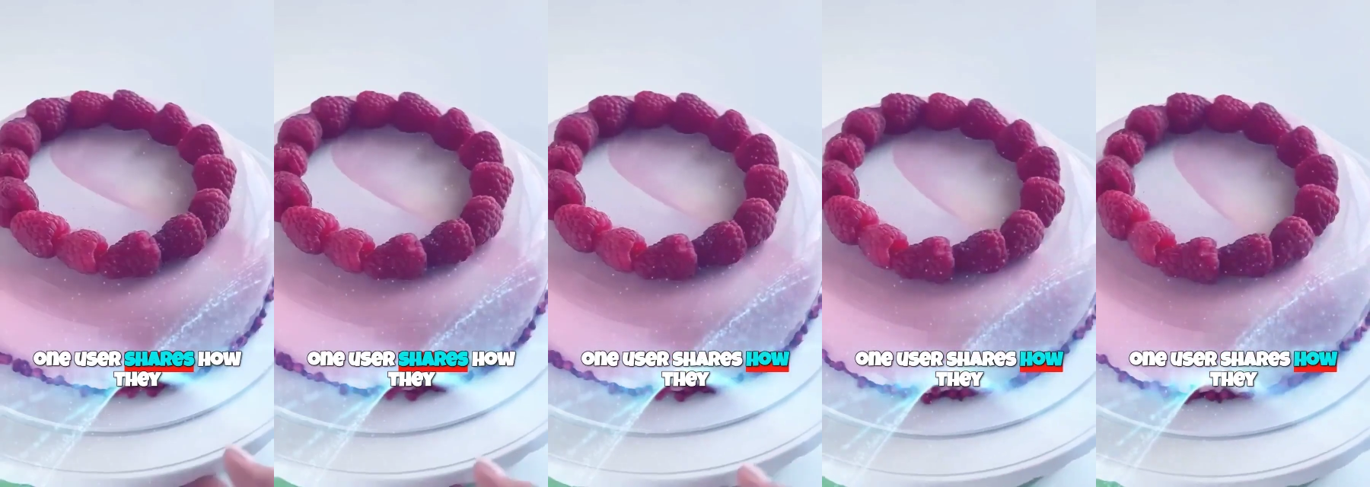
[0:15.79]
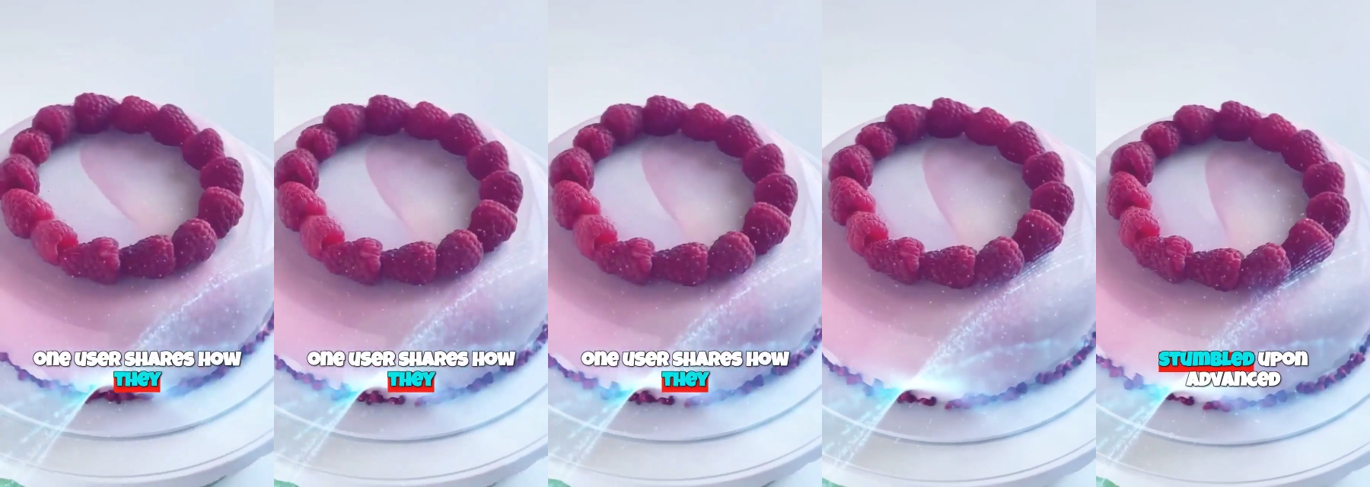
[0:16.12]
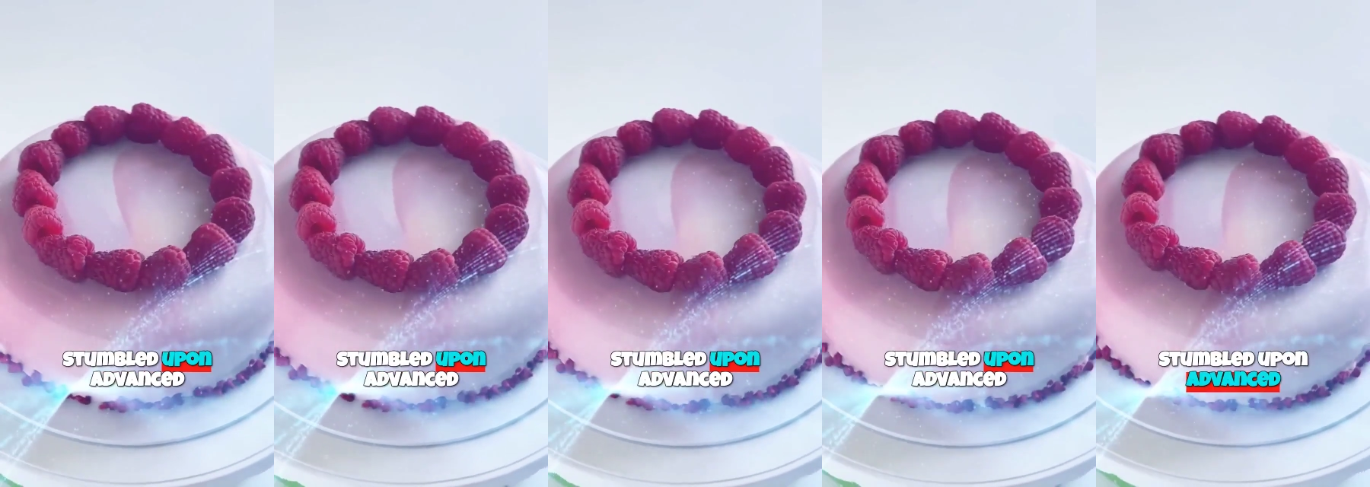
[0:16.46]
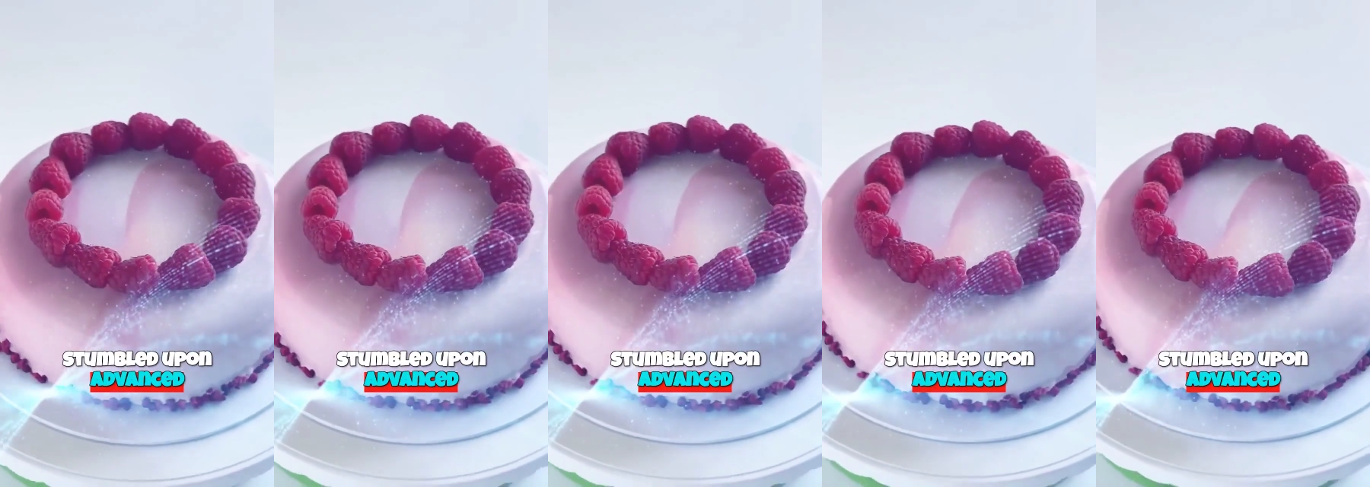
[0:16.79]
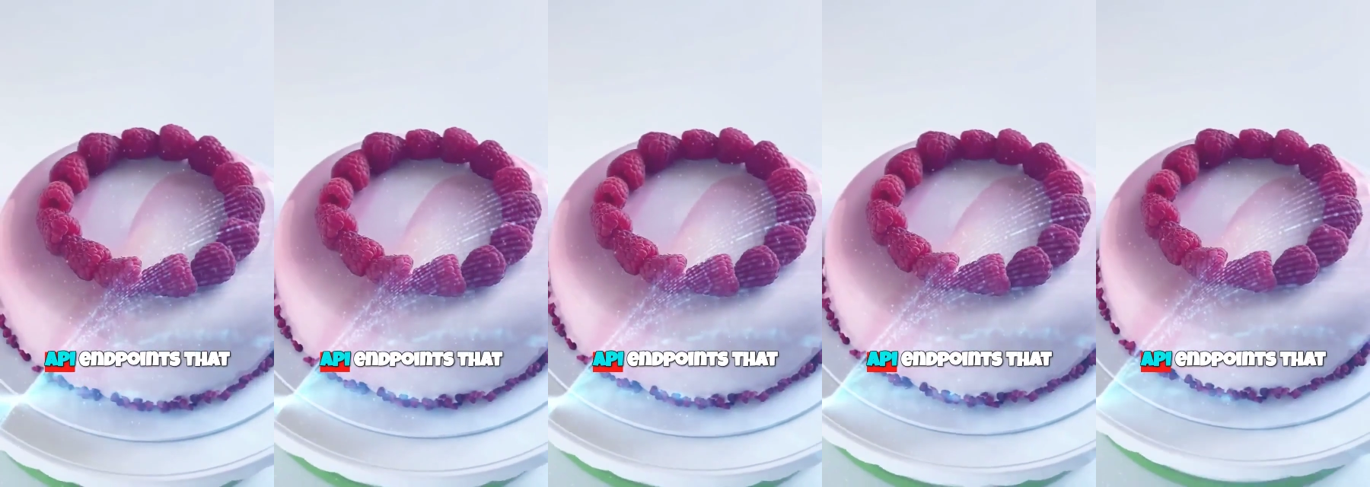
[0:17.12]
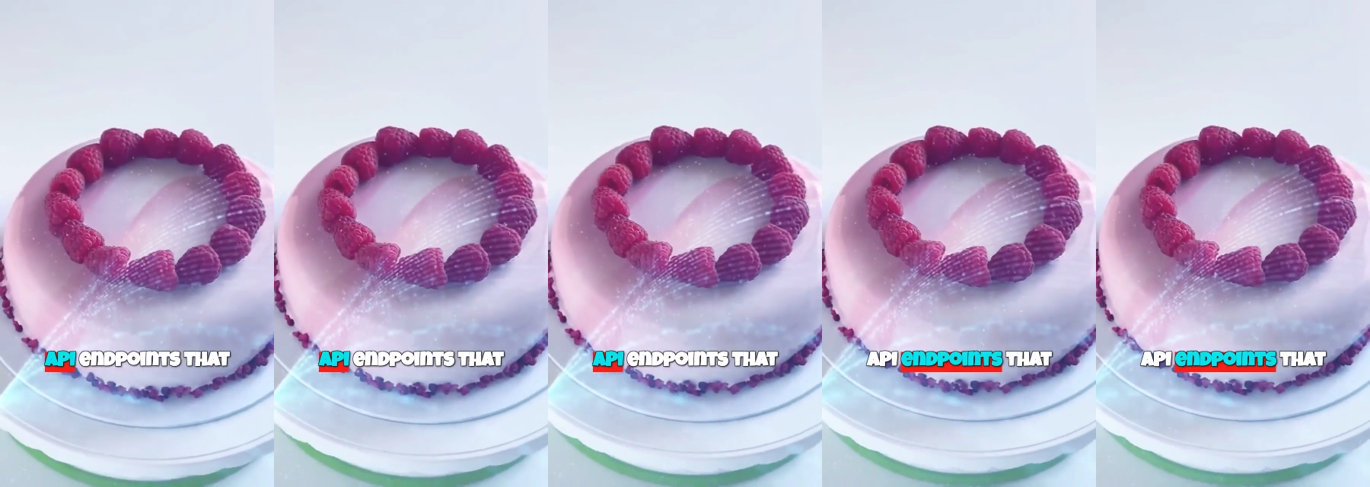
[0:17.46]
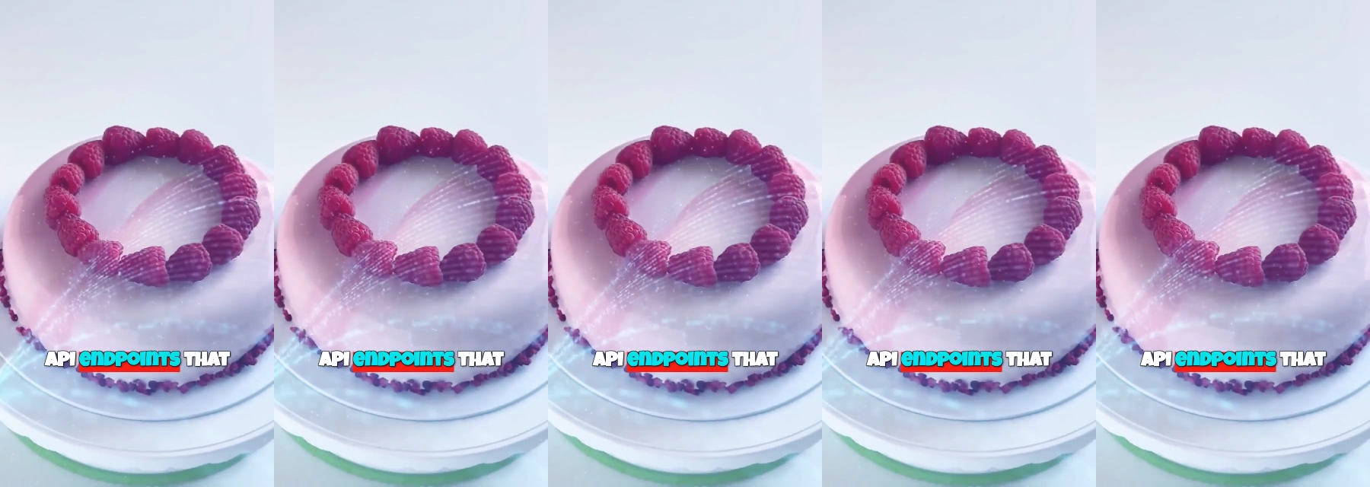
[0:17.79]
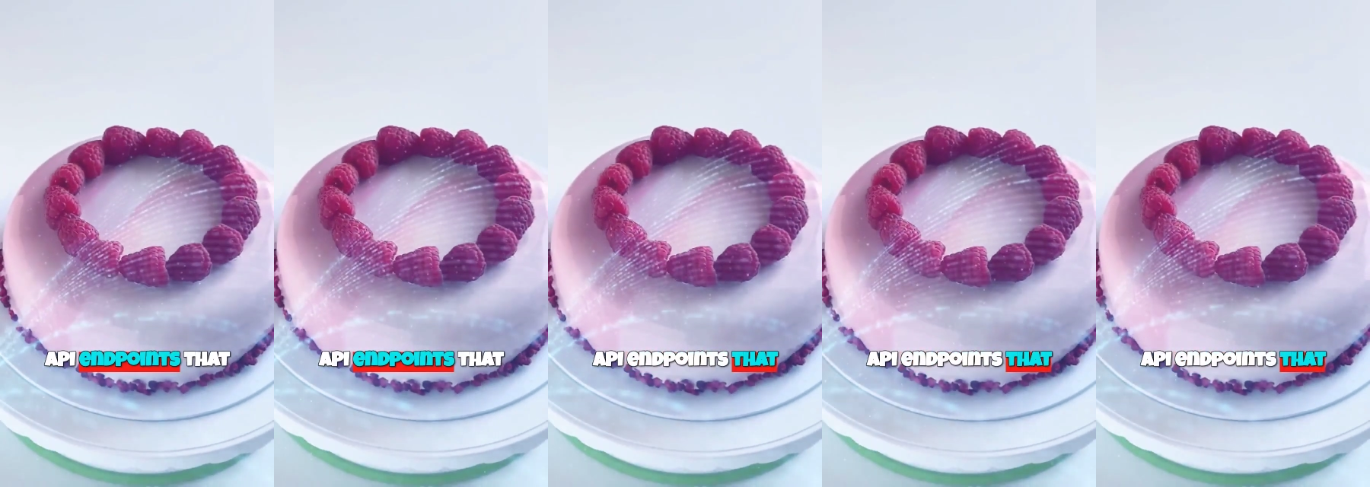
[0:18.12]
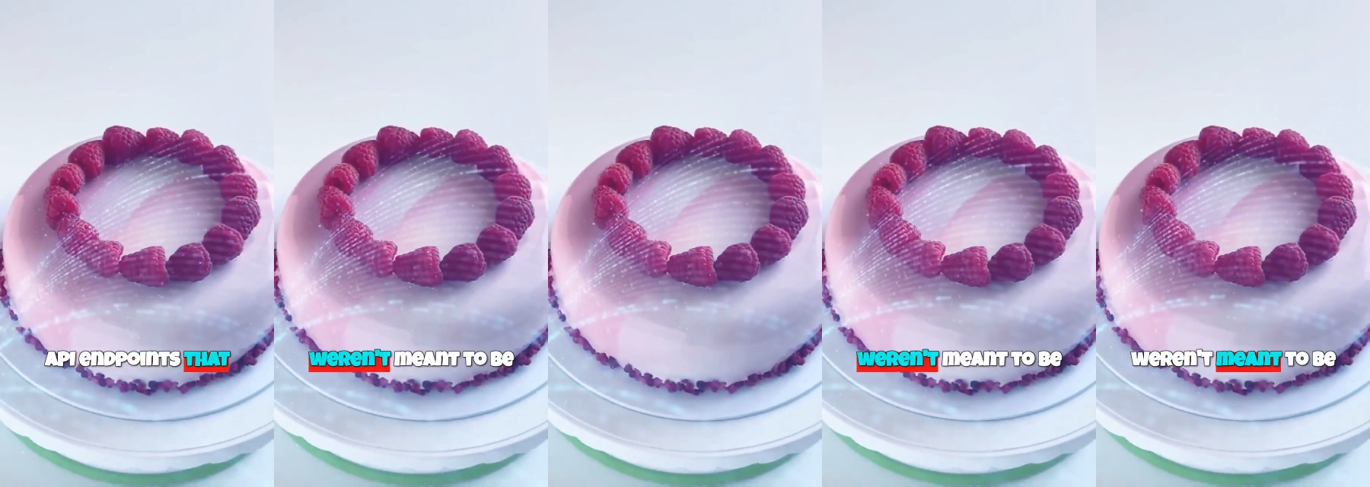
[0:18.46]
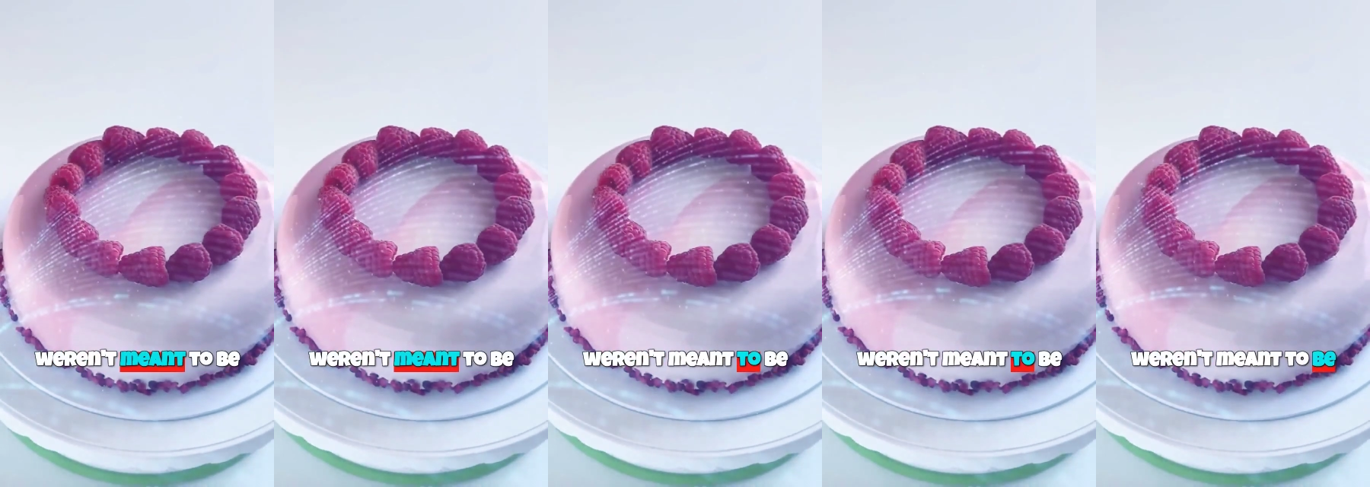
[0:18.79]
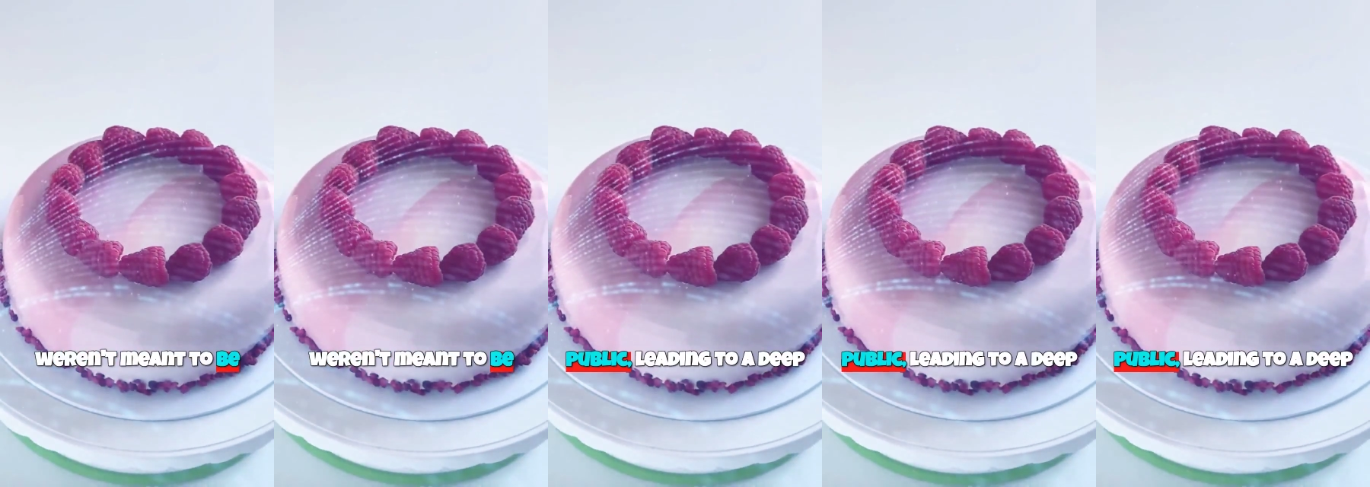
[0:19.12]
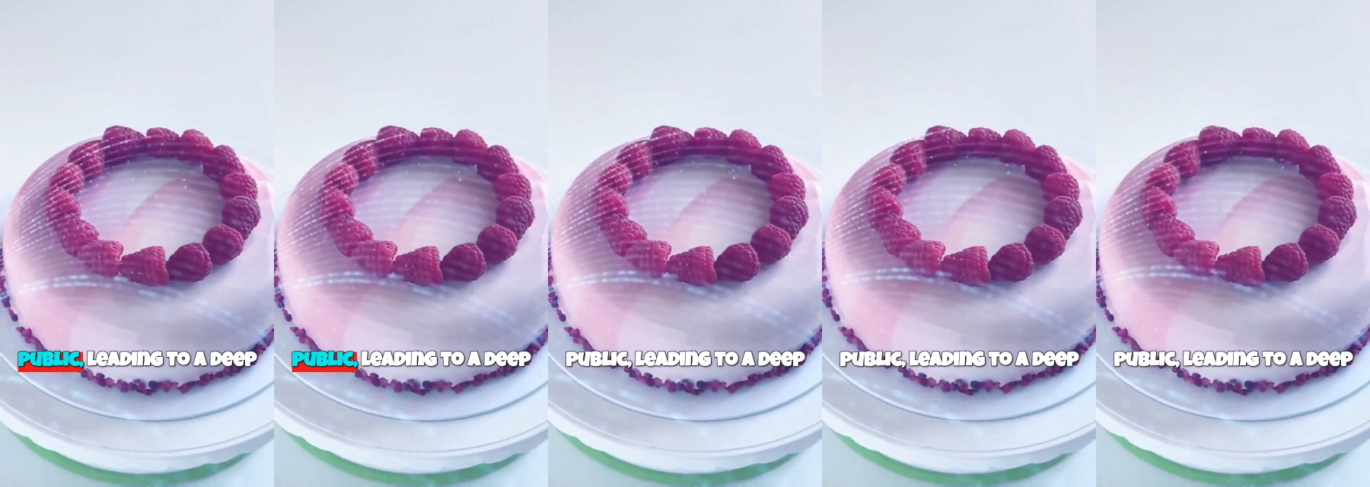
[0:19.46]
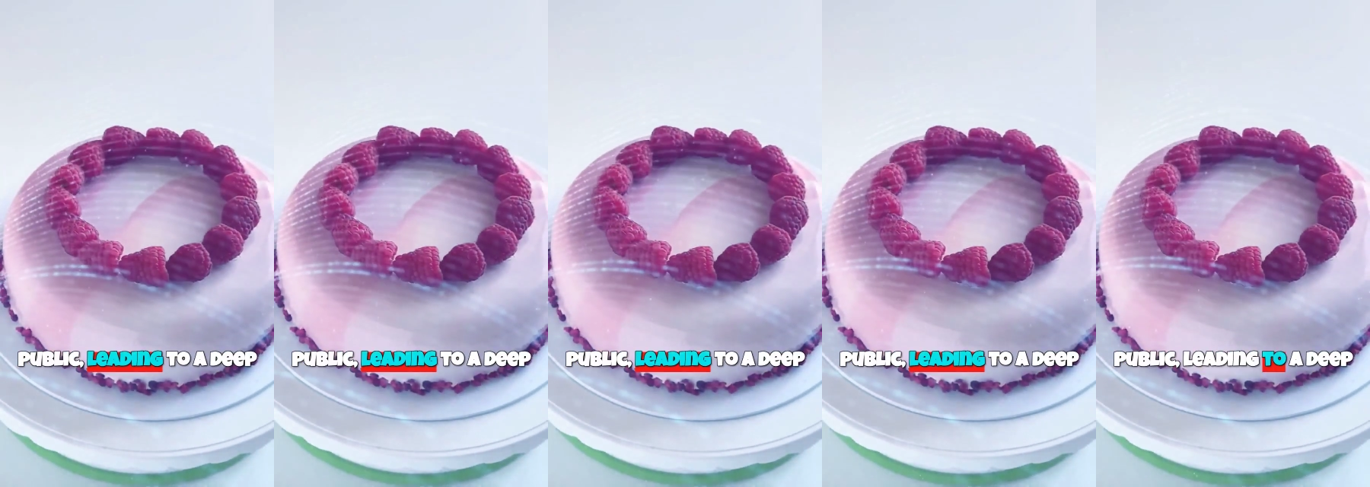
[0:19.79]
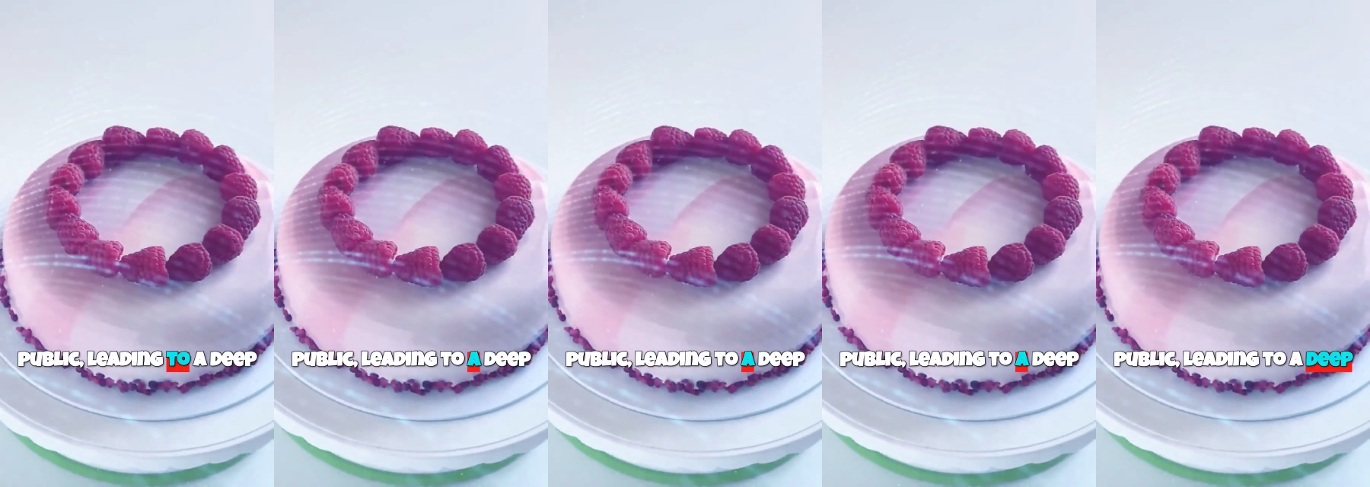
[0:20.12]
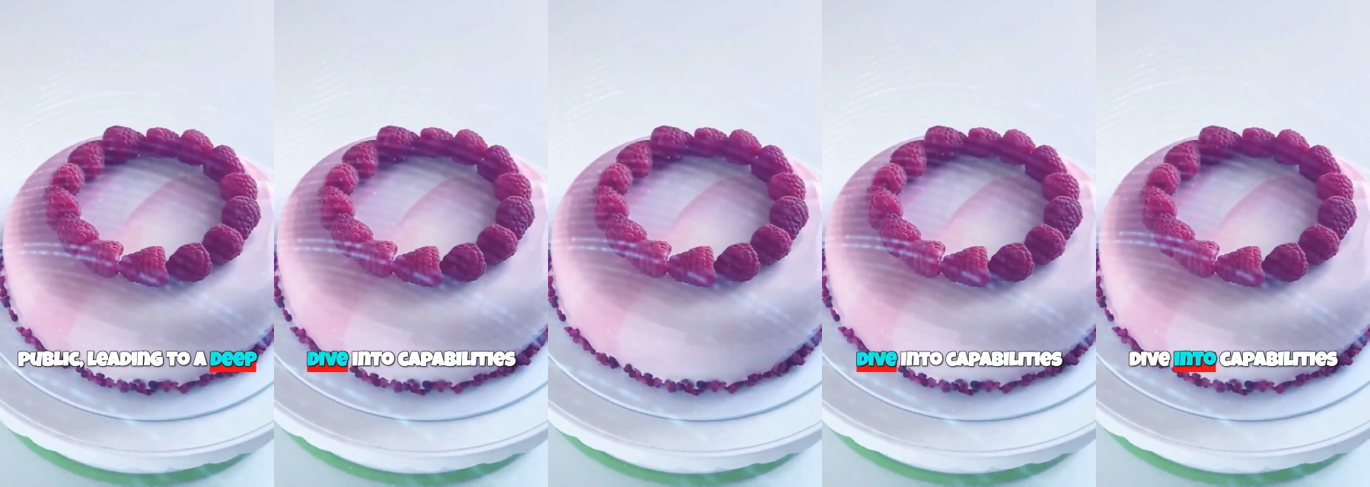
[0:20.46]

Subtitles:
[unreadable: no face in view]